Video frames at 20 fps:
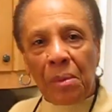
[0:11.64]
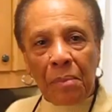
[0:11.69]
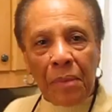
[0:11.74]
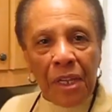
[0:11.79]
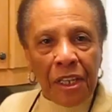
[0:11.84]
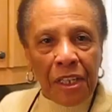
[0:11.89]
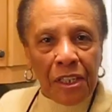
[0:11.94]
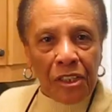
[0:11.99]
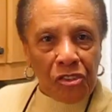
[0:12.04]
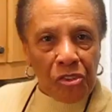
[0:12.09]
are
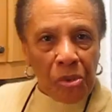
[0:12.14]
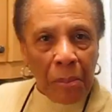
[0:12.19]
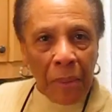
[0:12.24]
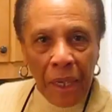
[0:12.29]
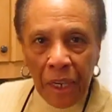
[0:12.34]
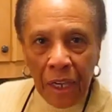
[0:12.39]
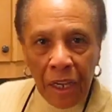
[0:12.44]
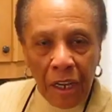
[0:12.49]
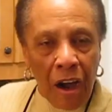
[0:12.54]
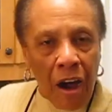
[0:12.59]
making
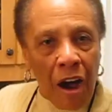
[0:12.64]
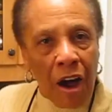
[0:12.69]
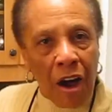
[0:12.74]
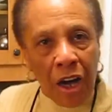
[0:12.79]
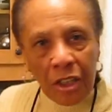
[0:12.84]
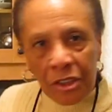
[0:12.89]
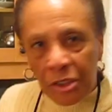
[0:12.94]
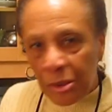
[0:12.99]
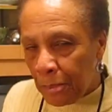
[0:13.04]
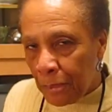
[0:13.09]
Jamaican
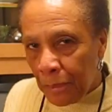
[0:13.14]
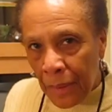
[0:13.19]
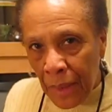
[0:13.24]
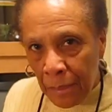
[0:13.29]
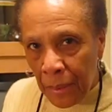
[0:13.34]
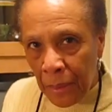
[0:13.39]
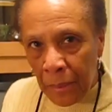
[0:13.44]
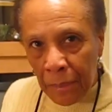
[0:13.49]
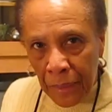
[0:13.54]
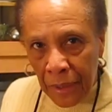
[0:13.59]
hot
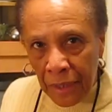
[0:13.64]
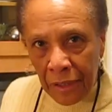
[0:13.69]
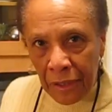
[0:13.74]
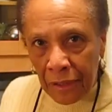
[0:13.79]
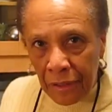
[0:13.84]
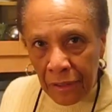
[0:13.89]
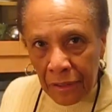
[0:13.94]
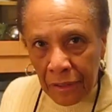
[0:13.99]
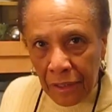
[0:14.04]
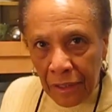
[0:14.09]
pepper
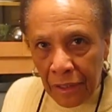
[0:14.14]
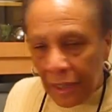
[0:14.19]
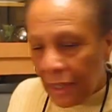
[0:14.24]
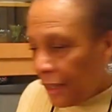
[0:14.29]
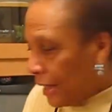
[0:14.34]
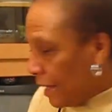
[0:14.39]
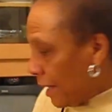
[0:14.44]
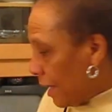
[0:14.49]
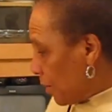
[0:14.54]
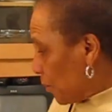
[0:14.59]
pickle,
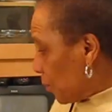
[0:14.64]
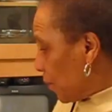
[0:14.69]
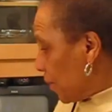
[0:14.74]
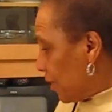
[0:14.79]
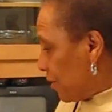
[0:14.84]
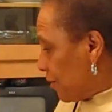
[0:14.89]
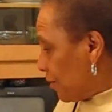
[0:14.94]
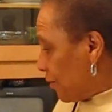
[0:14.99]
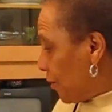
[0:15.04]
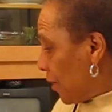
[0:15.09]
and with
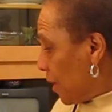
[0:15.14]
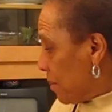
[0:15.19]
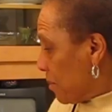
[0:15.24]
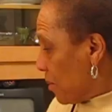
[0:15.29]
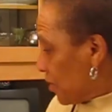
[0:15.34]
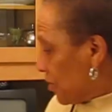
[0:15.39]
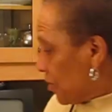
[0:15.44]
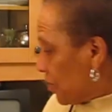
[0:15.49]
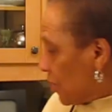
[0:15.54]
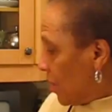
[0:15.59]
the
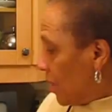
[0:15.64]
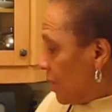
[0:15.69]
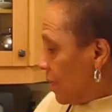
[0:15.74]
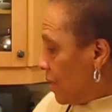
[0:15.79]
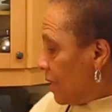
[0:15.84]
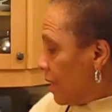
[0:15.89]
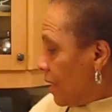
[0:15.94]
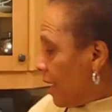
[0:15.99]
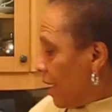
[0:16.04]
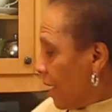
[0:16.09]
famous
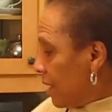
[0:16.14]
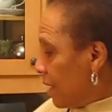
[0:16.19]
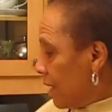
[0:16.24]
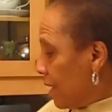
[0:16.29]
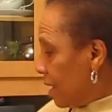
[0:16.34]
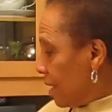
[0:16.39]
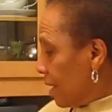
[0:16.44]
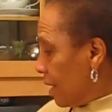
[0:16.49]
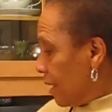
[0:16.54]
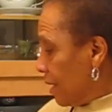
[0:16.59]

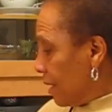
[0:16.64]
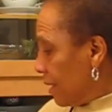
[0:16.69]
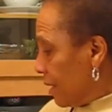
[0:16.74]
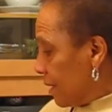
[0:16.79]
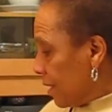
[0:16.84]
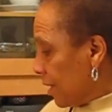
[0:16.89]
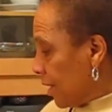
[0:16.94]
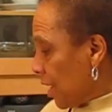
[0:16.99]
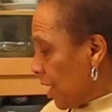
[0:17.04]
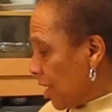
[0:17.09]
and
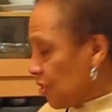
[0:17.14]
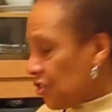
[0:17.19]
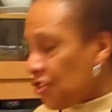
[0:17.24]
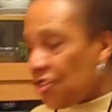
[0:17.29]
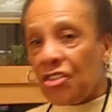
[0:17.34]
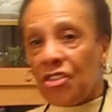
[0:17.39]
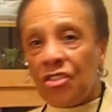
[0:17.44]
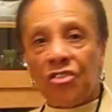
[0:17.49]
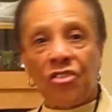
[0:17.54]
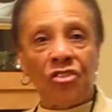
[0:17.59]

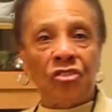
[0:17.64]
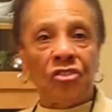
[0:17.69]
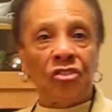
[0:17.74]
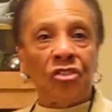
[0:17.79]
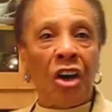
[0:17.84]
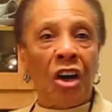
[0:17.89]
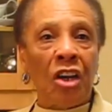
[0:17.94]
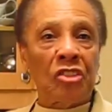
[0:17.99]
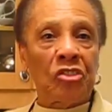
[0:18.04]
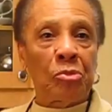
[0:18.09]
dangerous
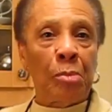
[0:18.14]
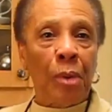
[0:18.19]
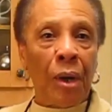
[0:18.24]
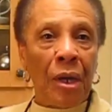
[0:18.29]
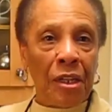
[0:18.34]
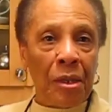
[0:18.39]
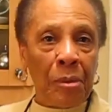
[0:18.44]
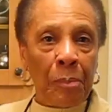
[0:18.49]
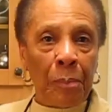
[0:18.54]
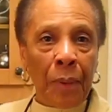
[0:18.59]
Scotch
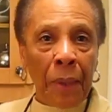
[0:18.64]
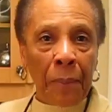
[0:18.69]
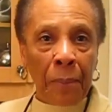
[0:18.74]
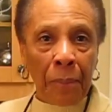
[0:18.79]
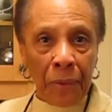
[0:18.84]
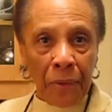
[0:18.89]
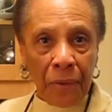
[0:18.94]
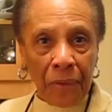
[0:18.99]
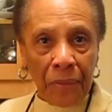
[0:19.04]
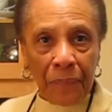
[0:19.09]
bonnet
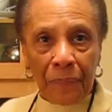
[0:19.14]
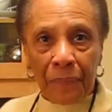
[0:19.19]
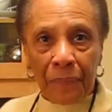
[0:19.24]
pepper.